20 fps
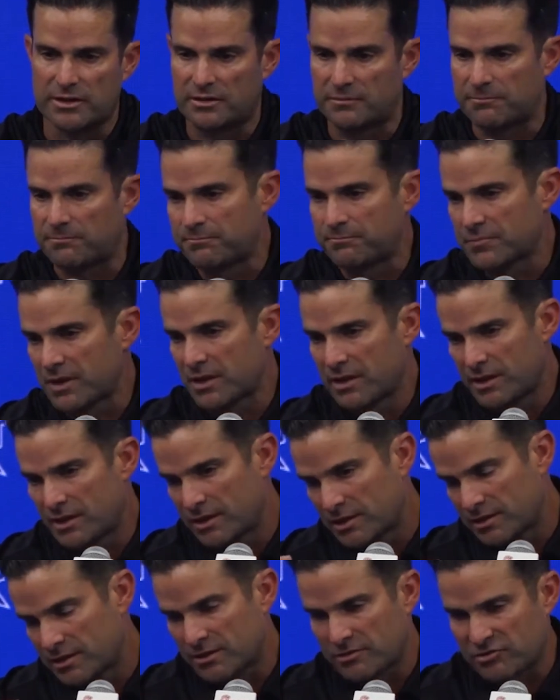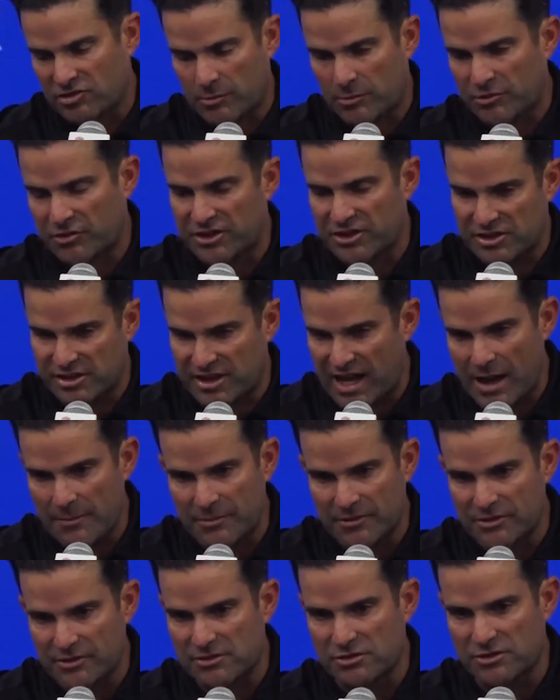And there's a couple things that
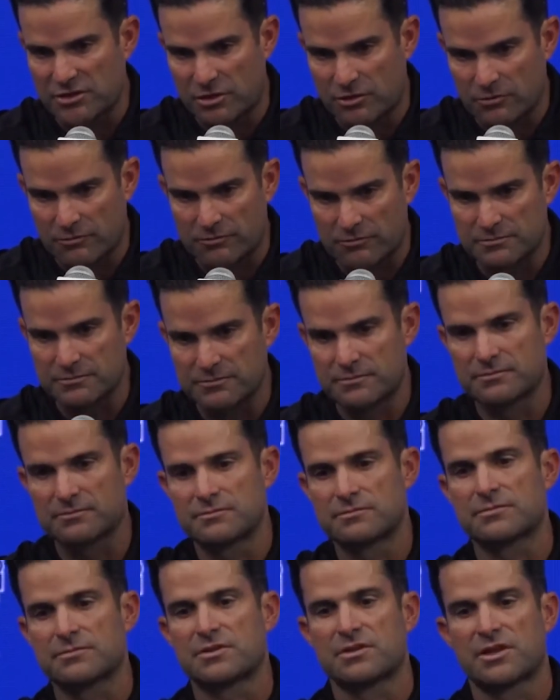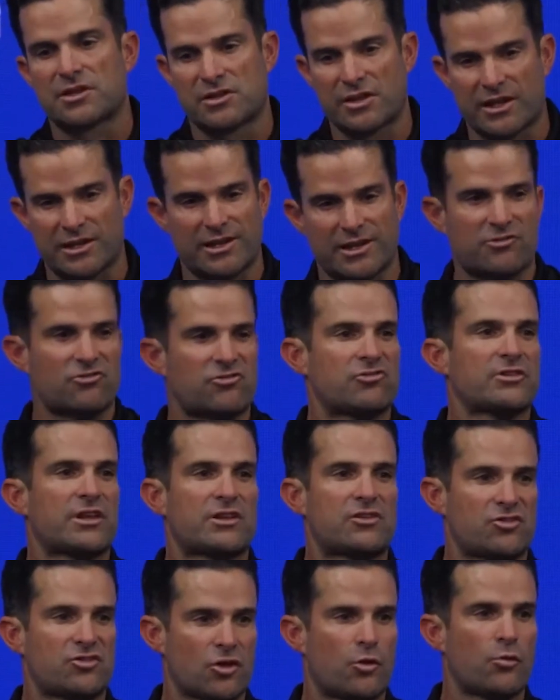happen that you know
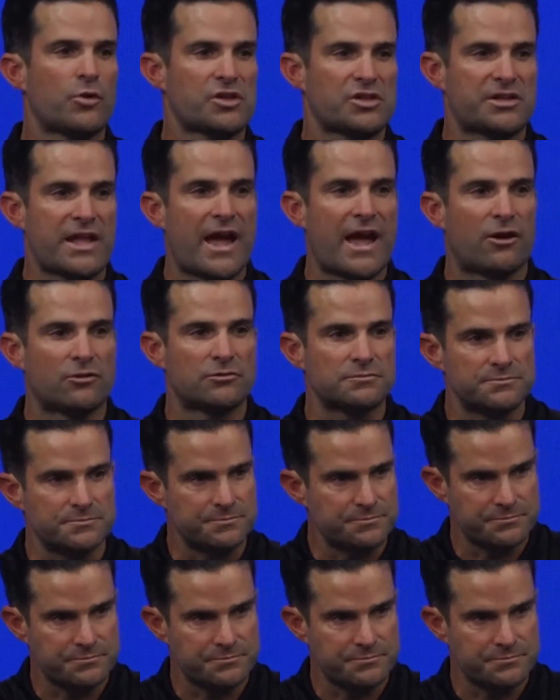that slow us down.